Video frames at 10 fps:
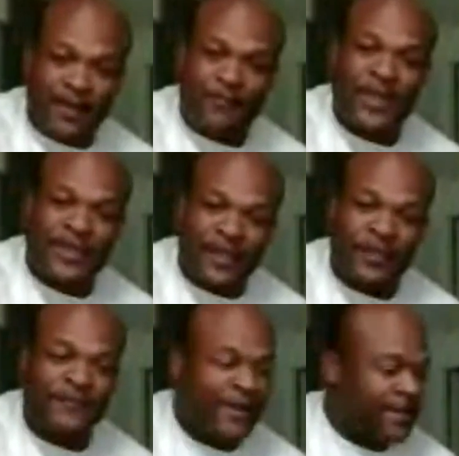at the
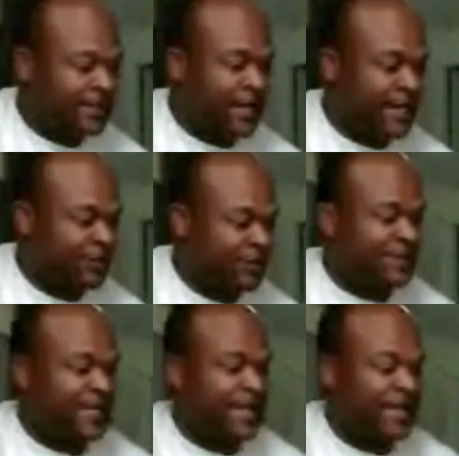Las Vegas Con. That's what I'm
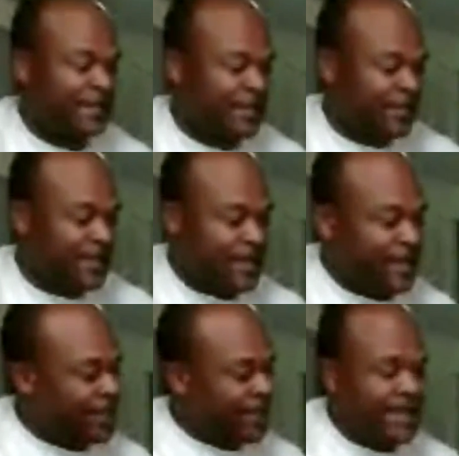saying.
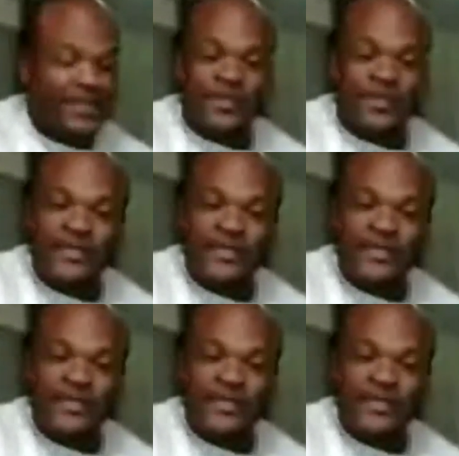He's